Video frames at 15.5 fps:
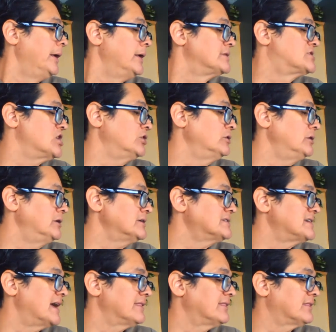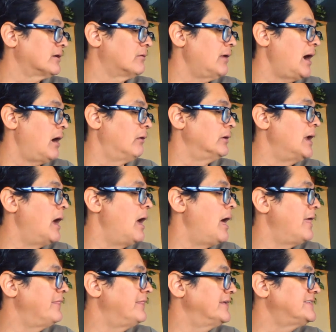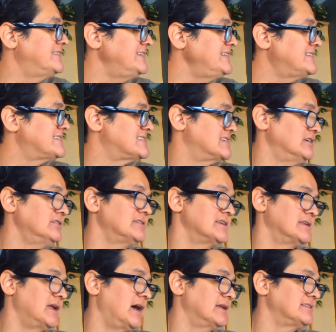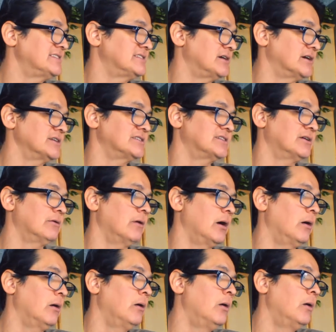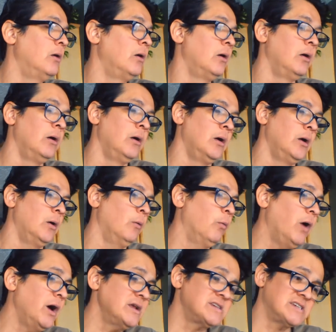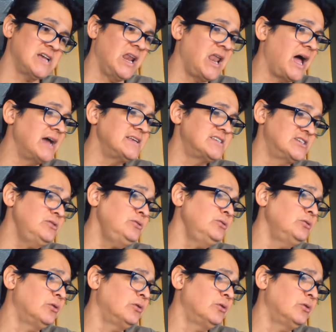Toad looked at the ground. The seeds still did not start to grow. "What shall I do?"